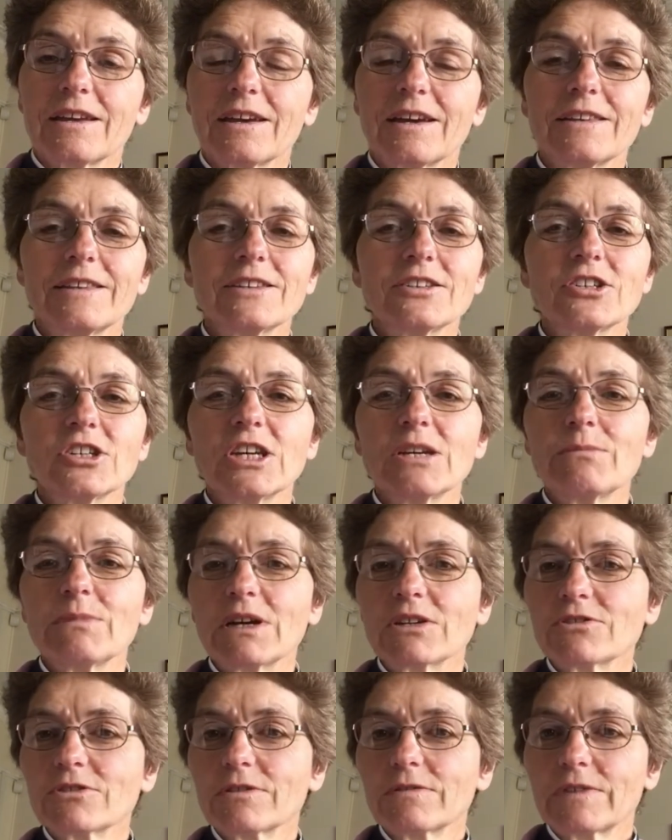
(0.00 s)
And the sheer
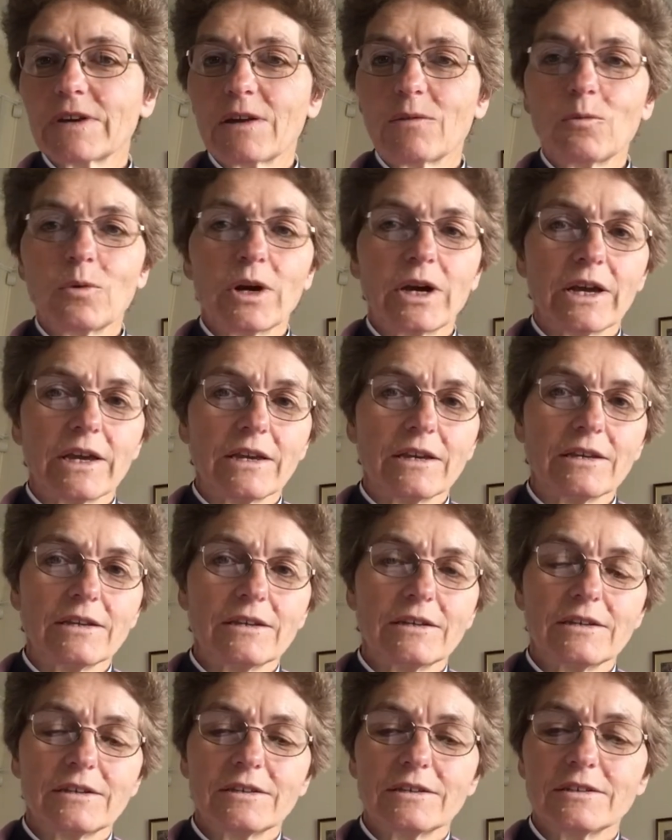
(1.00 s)
matter-of-fact way
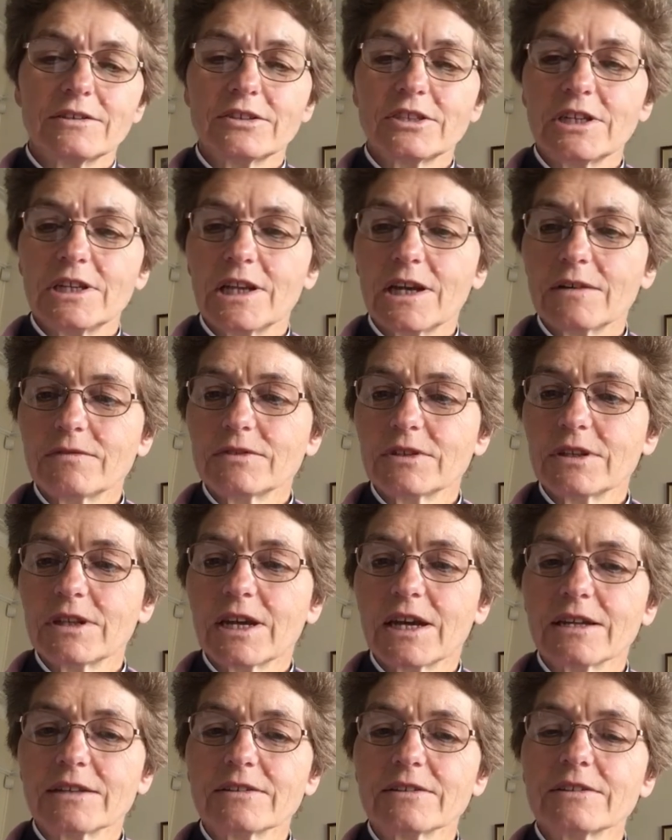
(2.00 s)
she laughed at
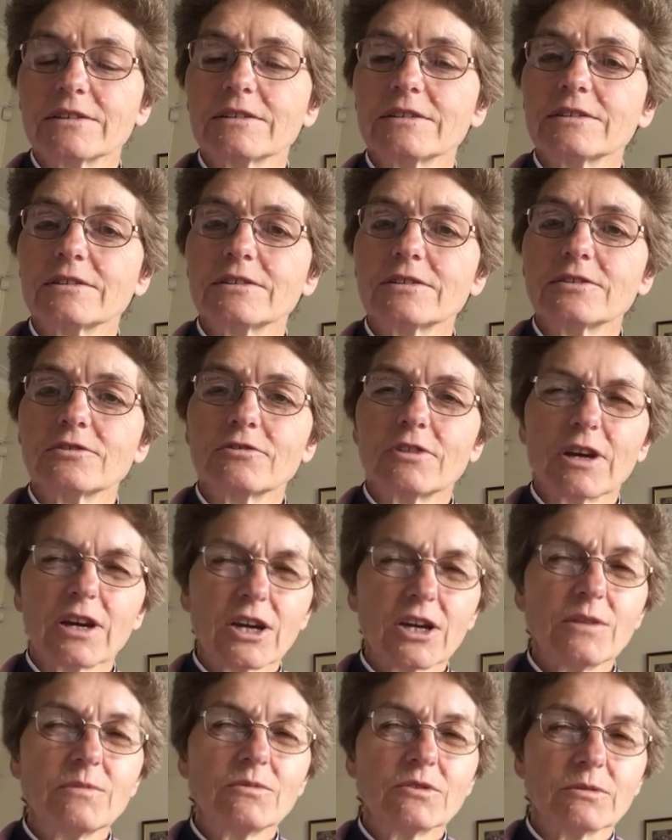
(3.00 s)
that struck
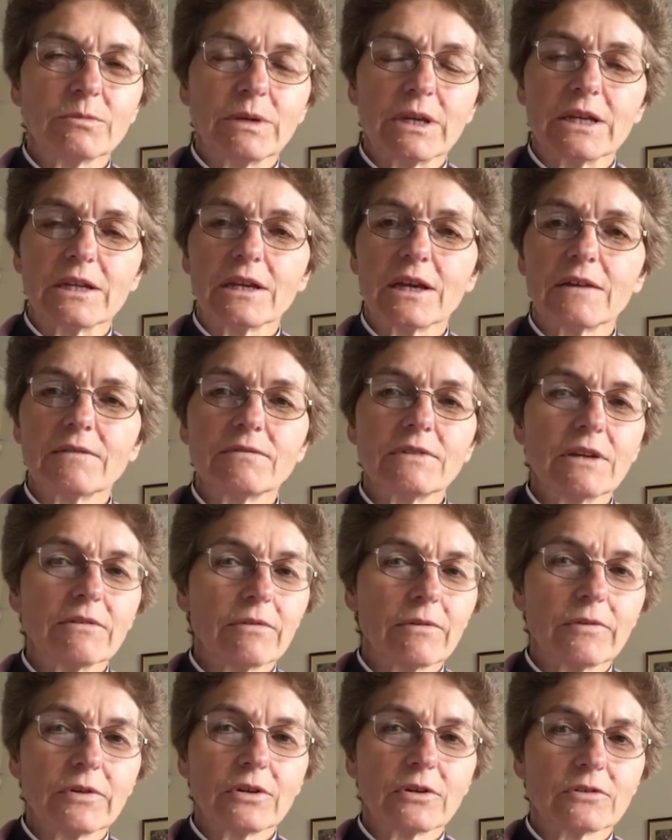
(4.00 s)
home to me, and I've
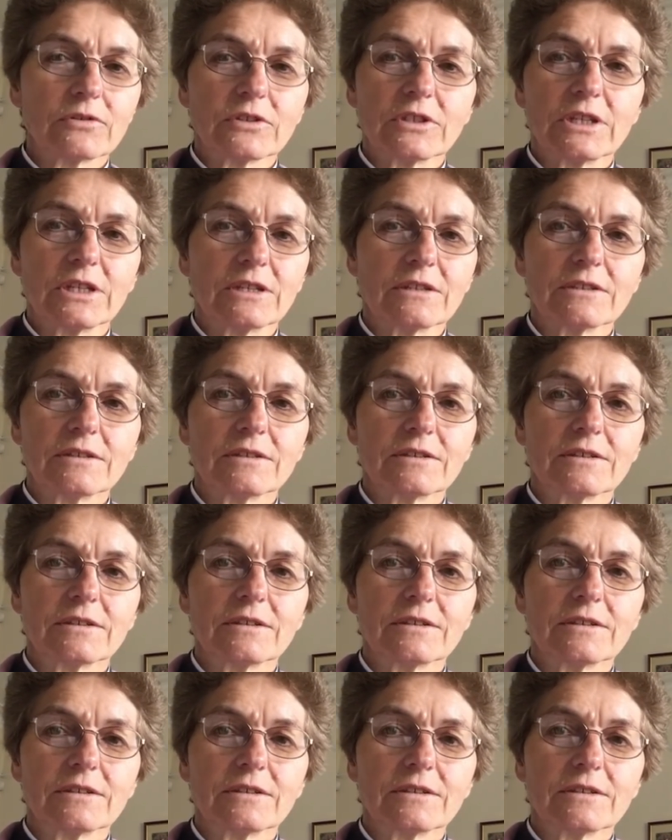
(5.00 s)
never forgotten it.